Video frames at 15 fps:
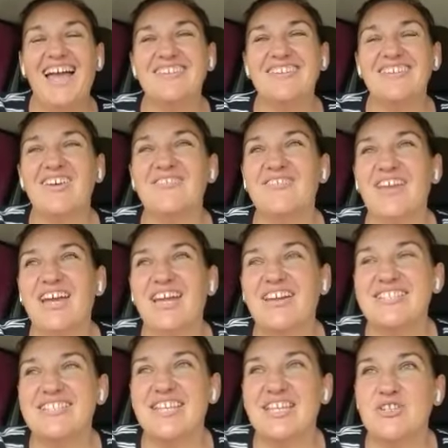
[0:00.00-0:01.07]
I love that.
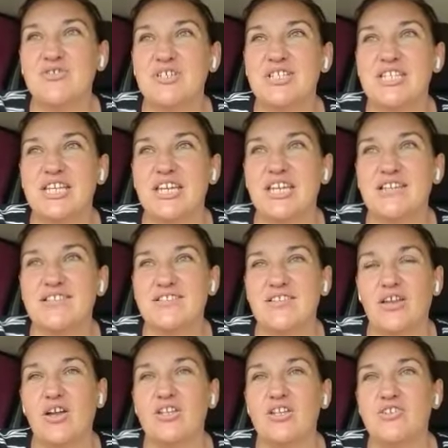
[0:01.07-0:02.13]
It's interesting because,
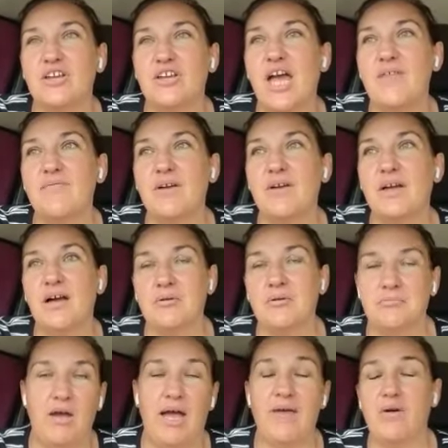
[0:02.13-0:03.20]
like, I do have a
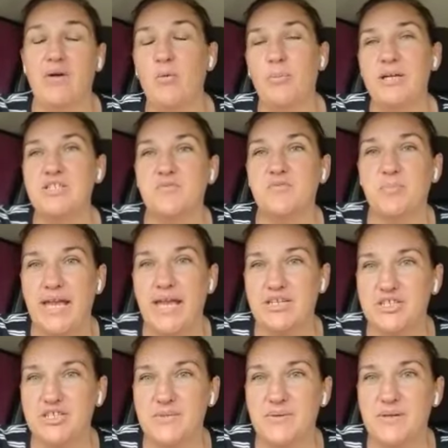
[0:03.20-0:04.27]
whole bunch of
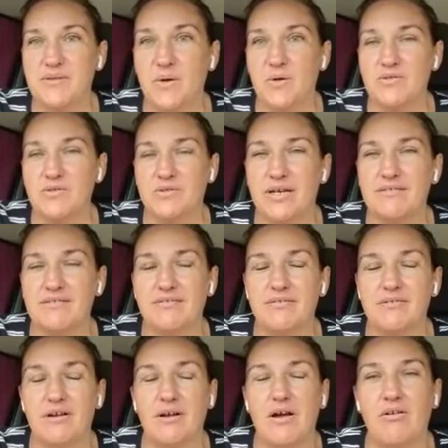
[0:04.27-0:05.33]
patients with ulcerative
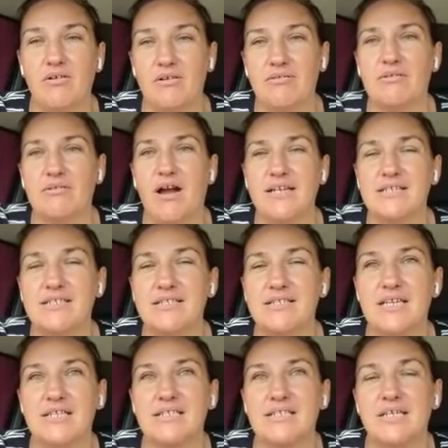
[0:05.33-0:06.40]
colitis,
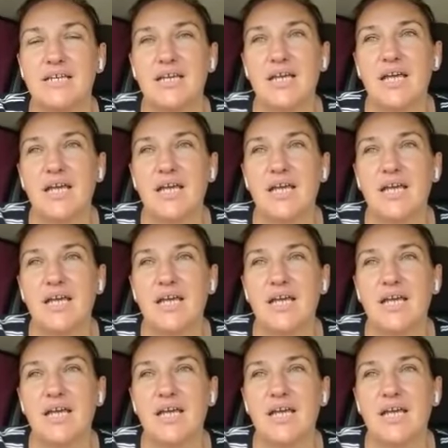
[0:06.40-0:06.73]
and